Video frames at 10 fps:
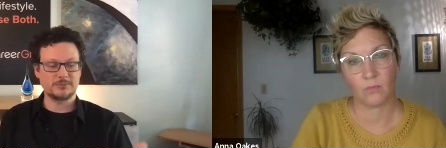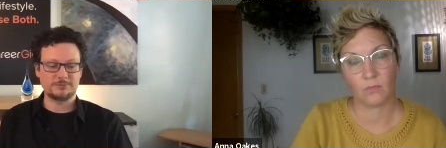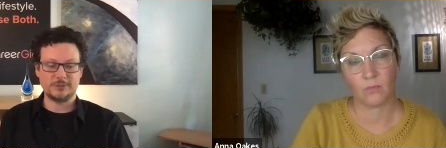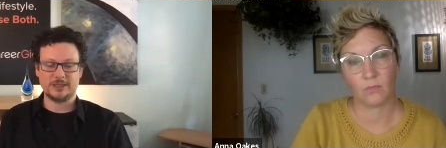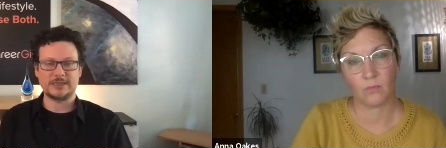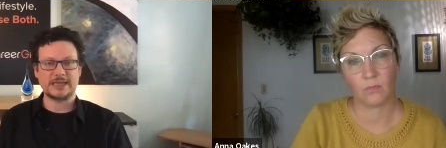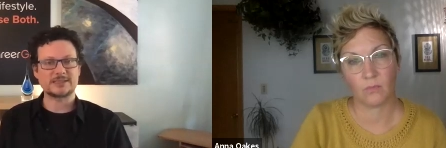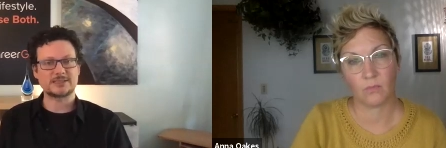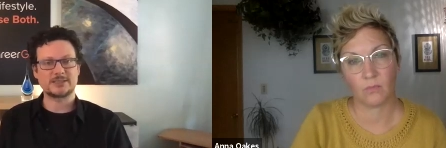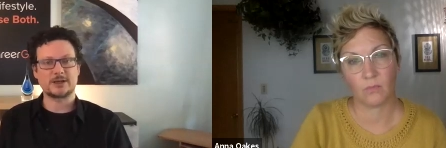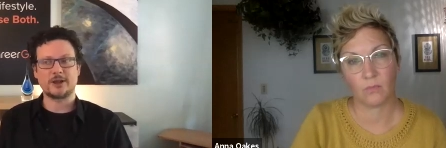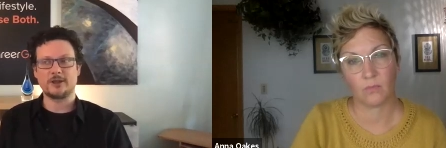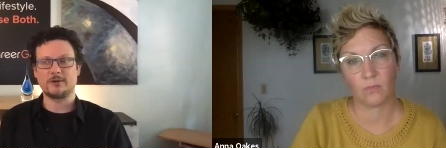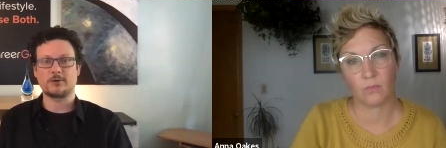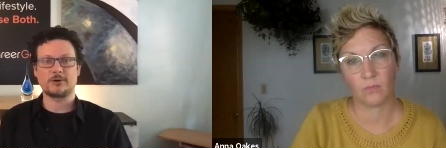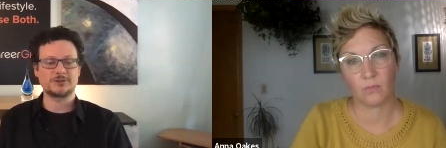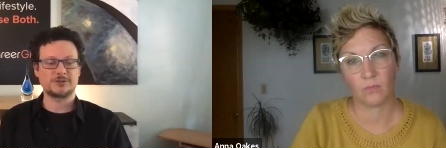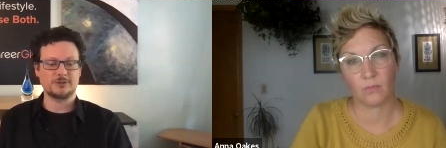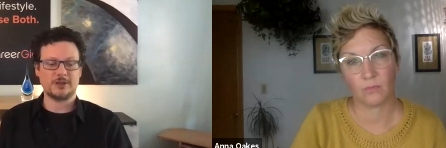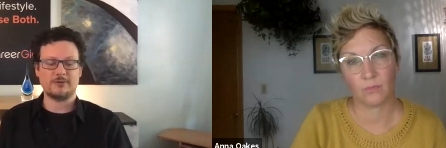Speaker 1: Being necessary in order
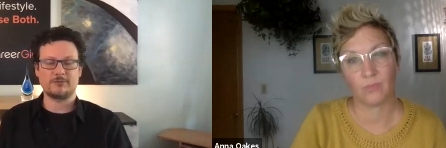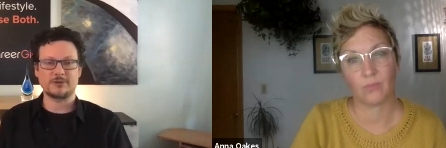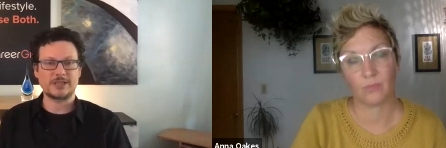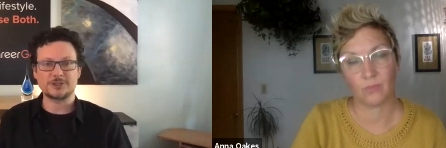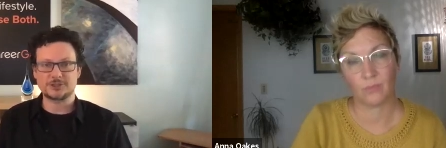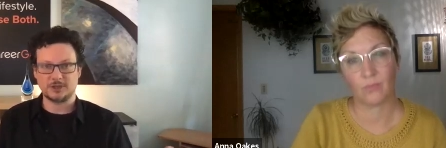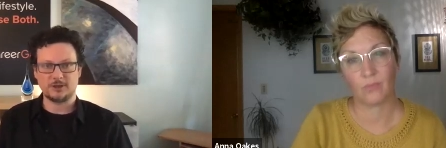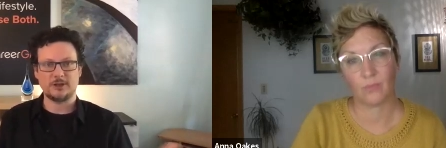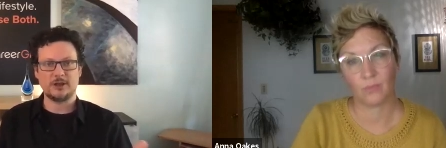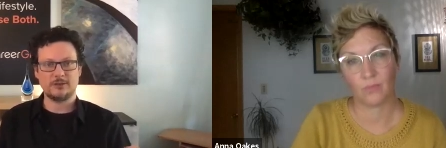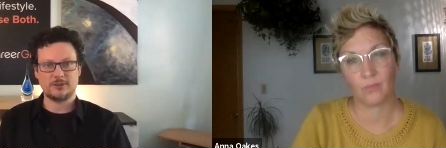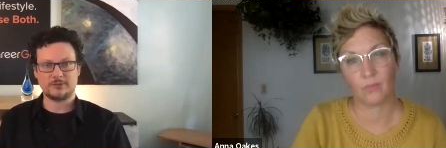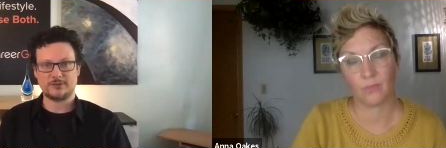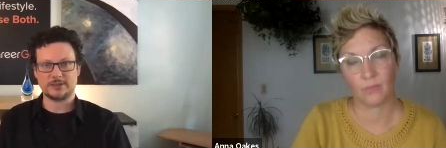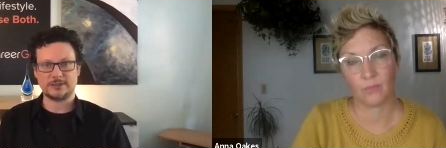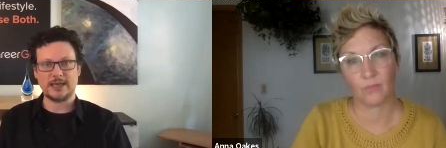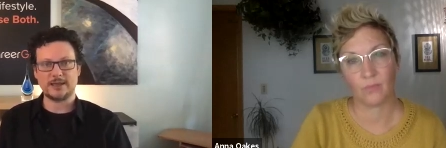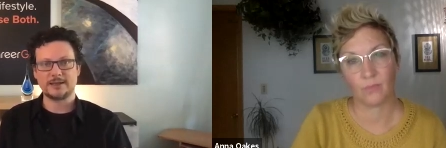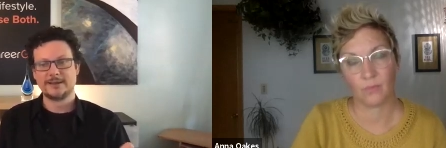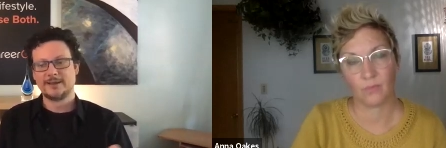to have retention and things like
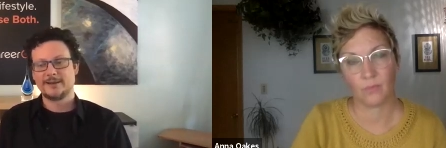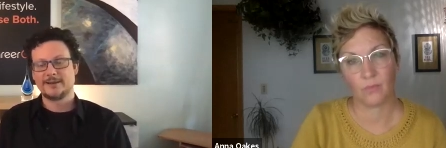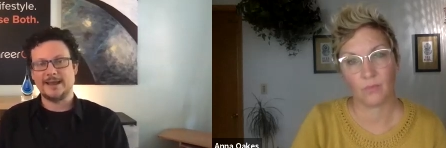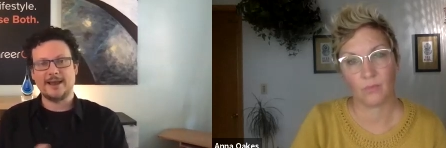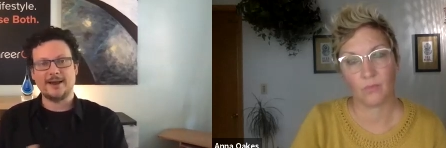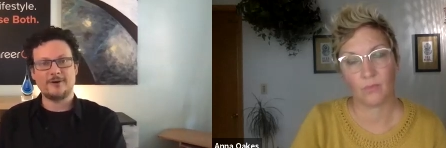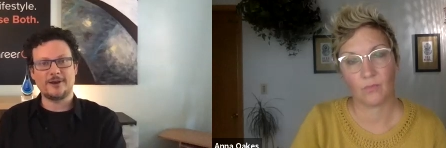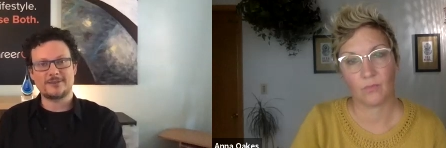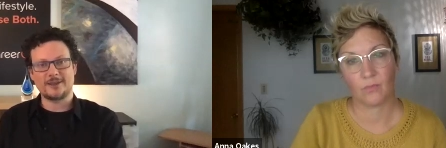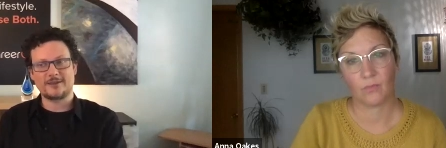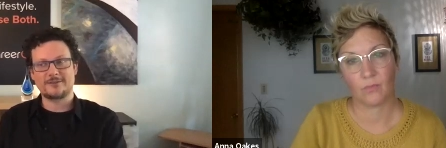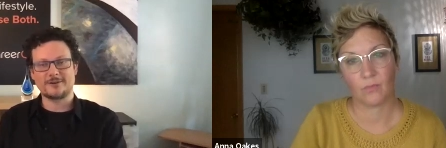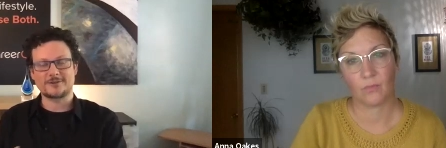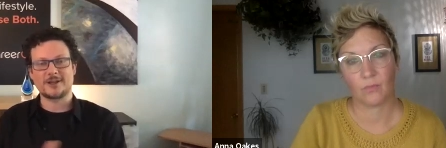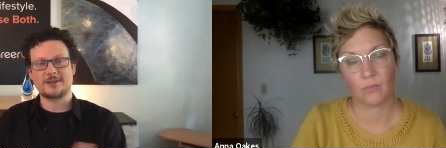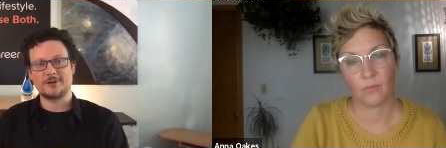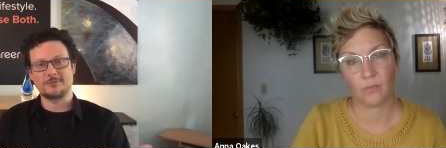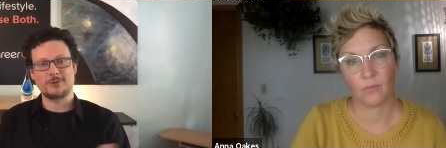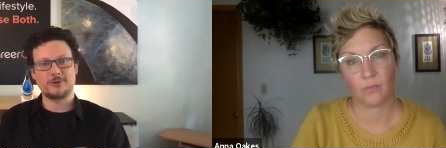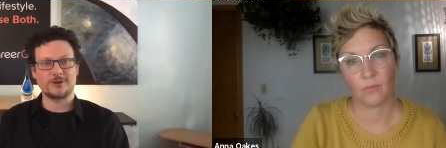that. Now, I think they're talking about
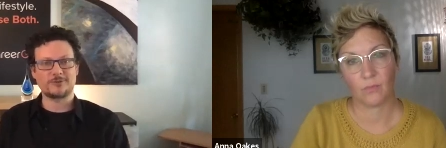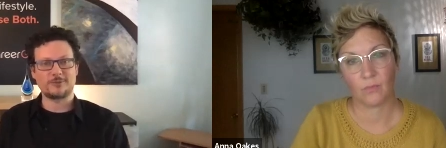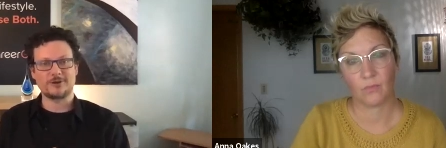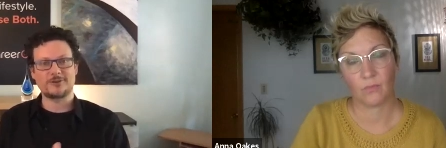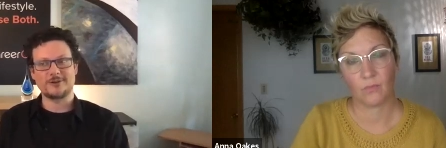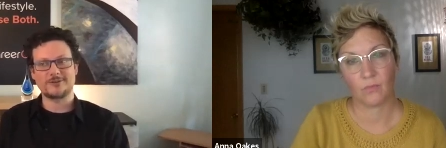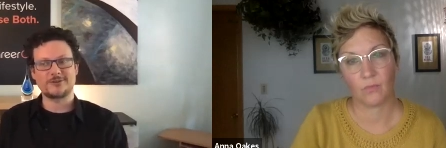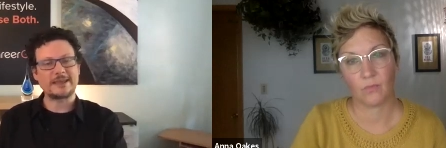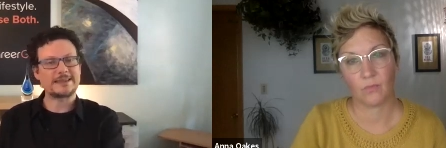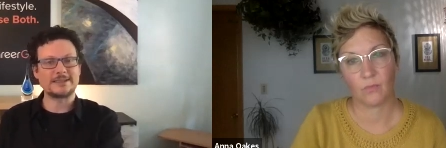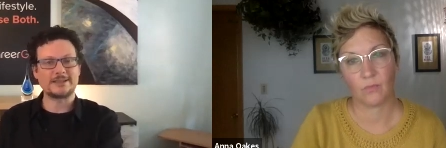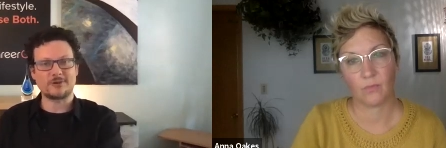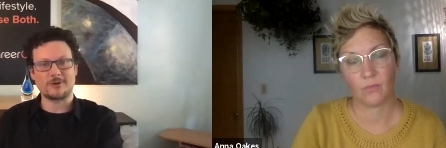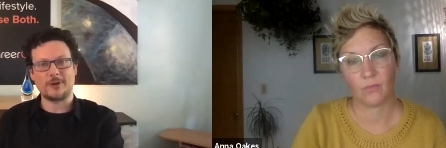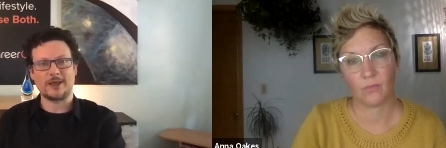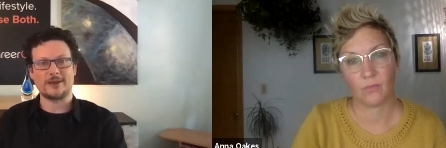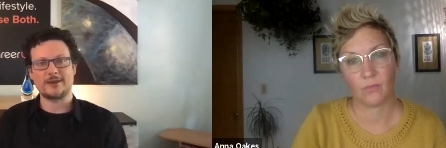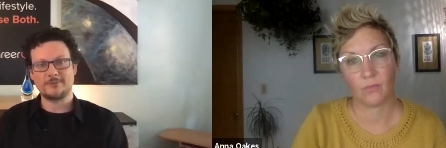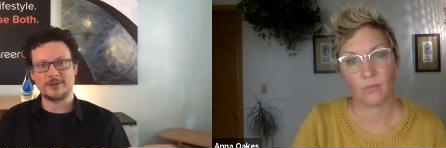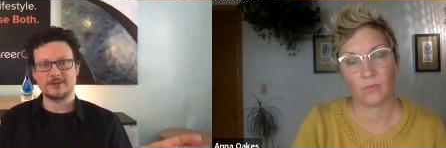employee experience in a slightly different way.
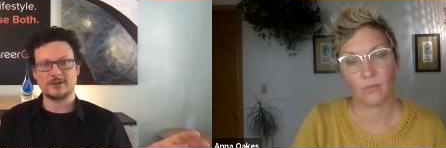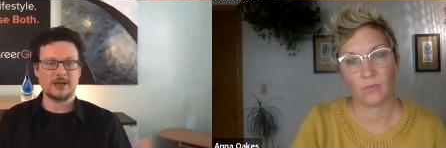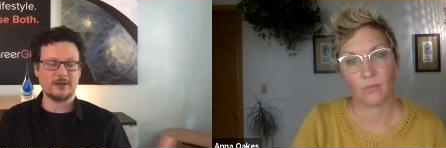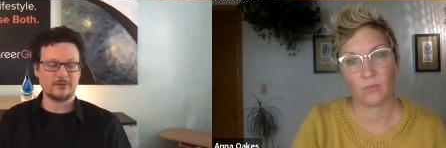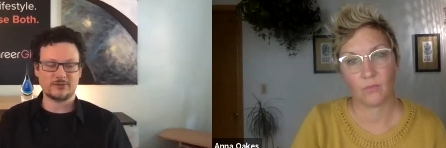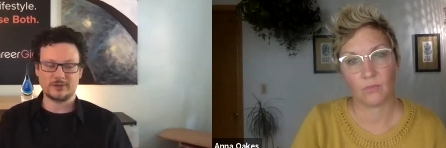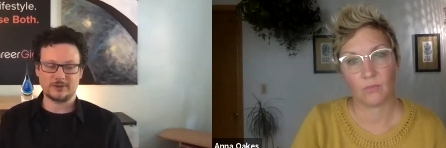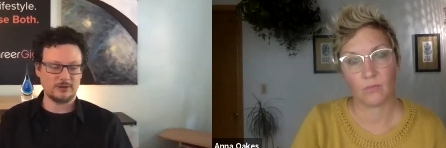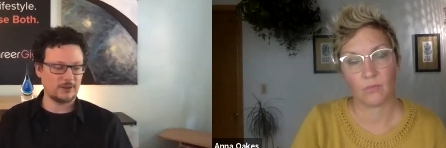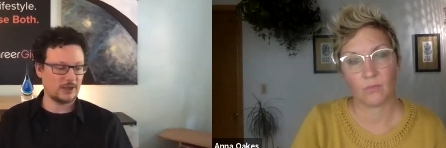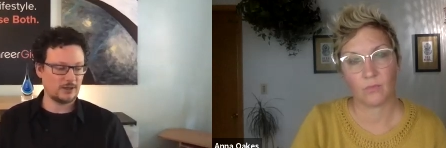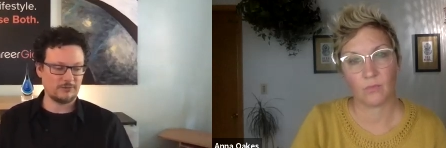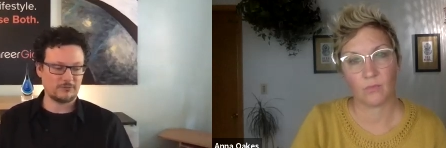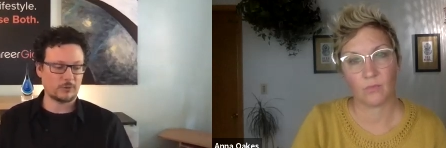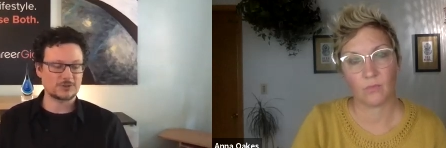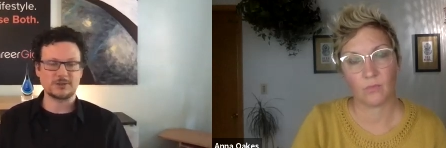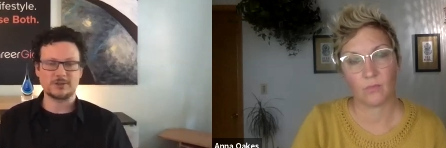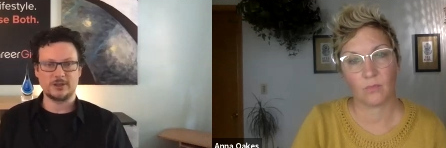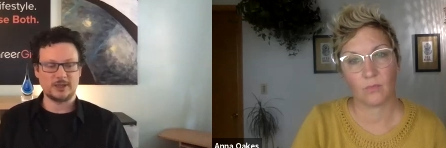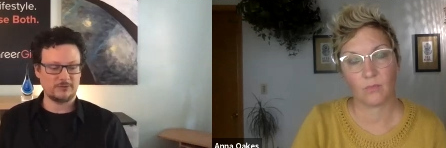I mean, there are obviously
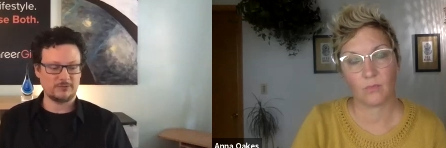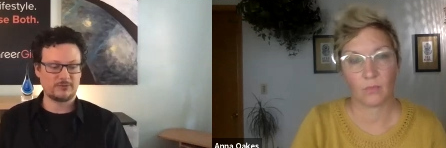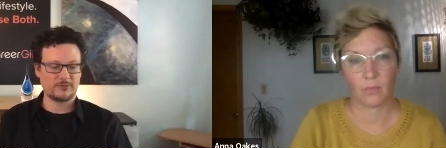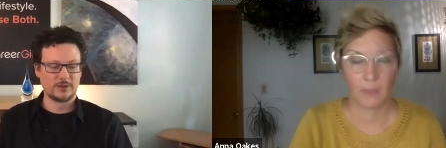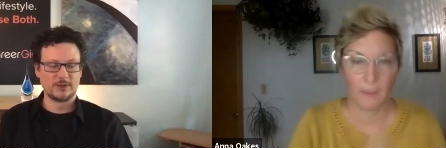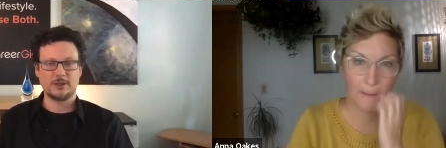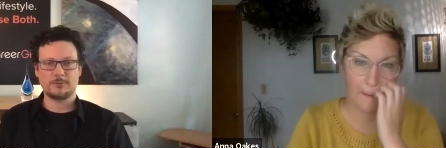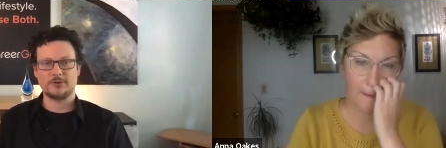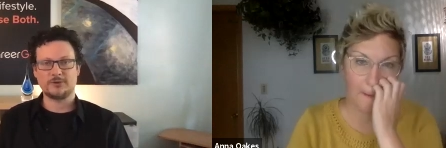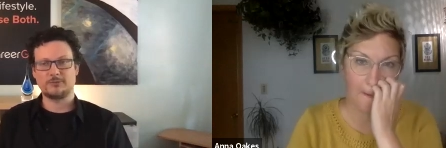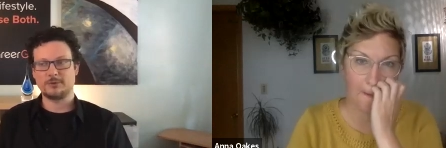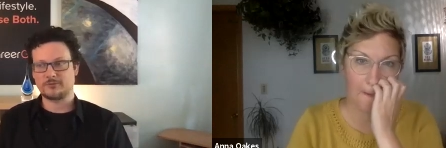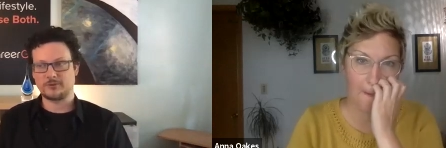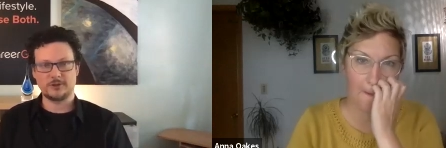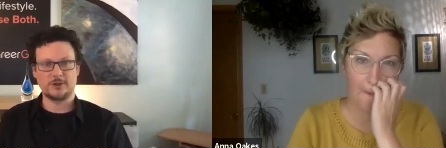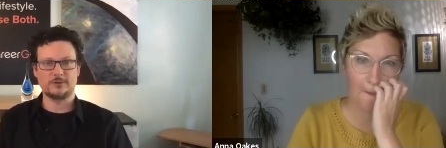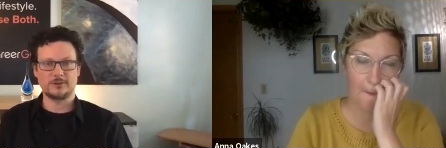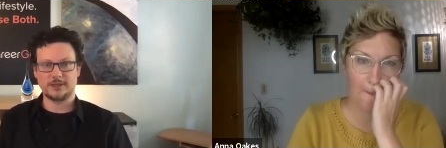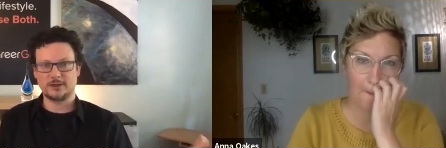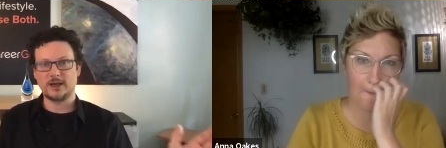unfortunately, a lot of employees have been furloughed,
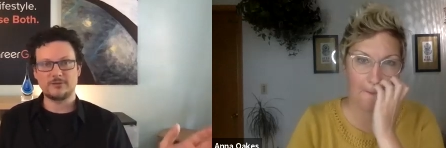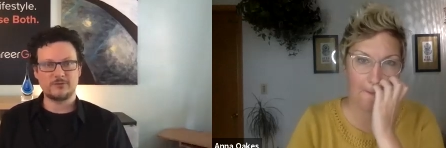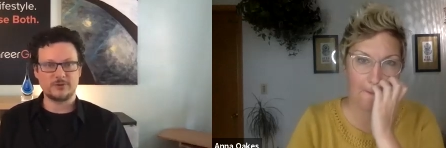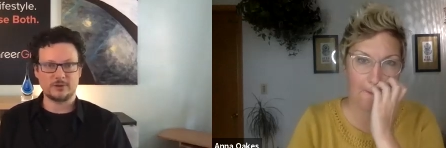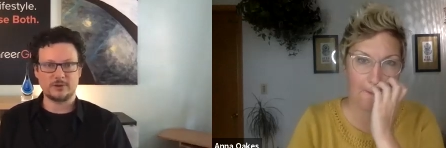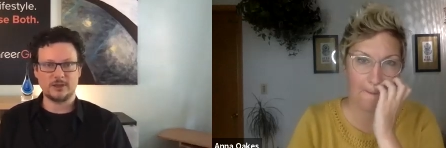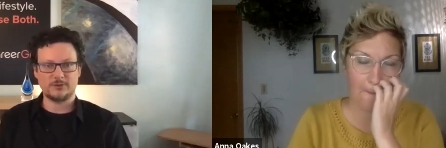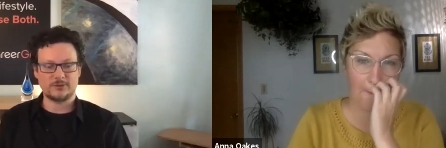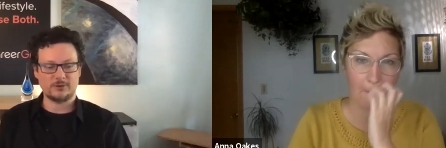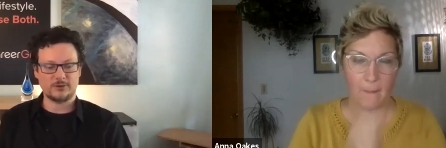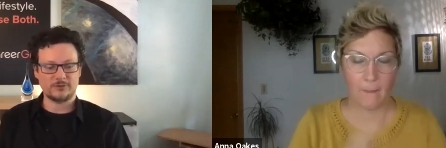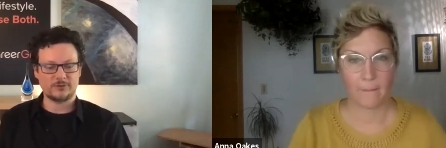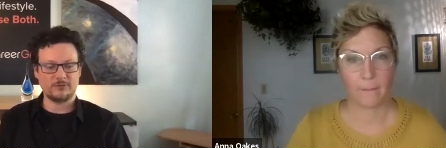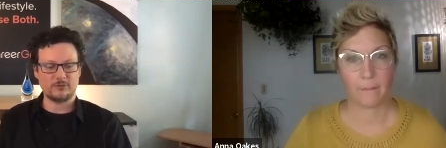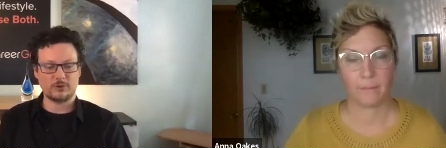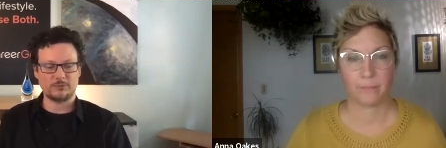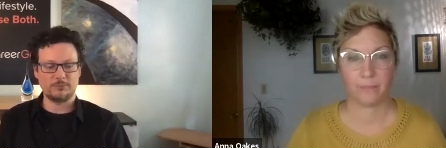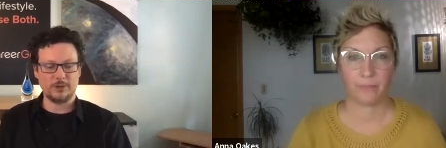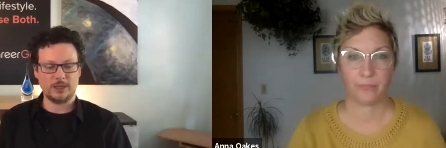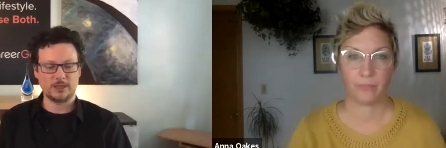laid off, and so on and so forth.
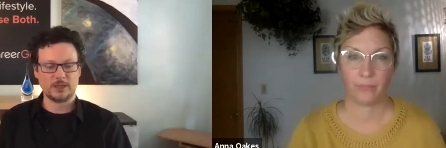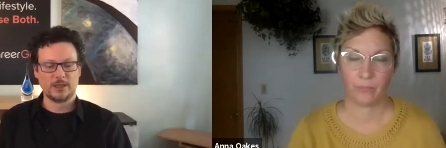But